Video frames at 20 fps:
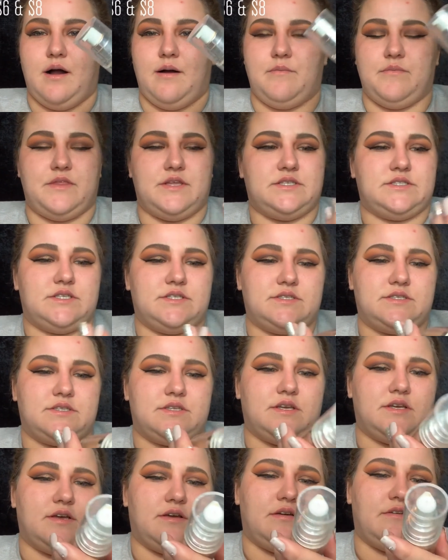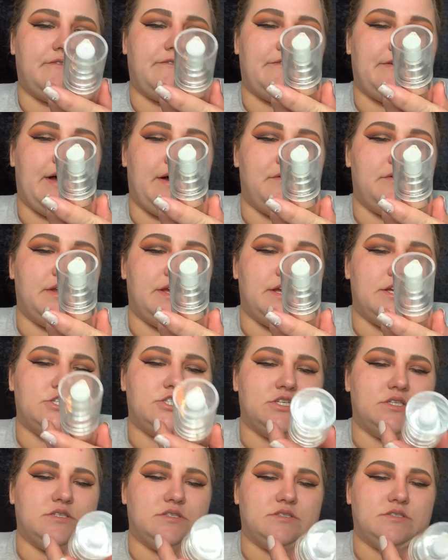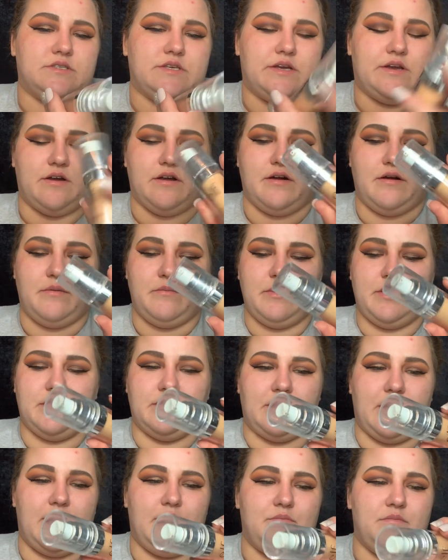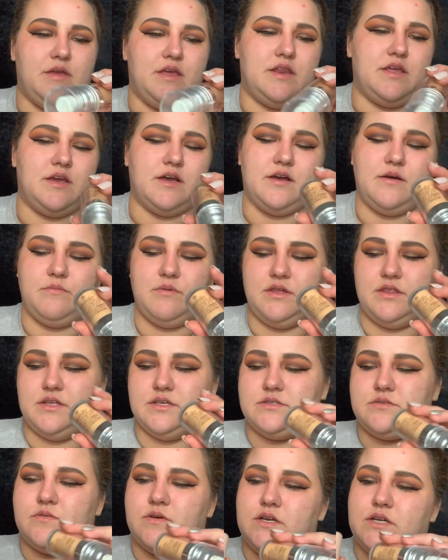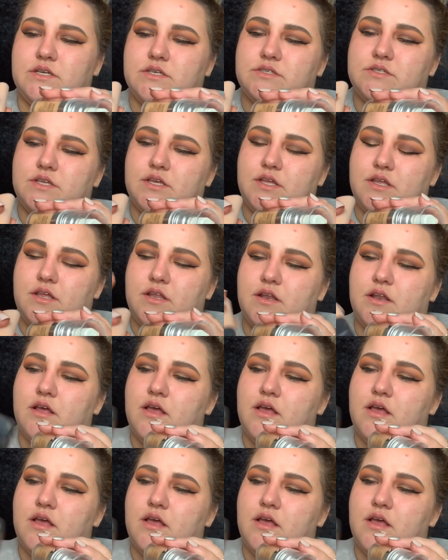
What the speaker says: This is the foundation serum in light medium, and this one is in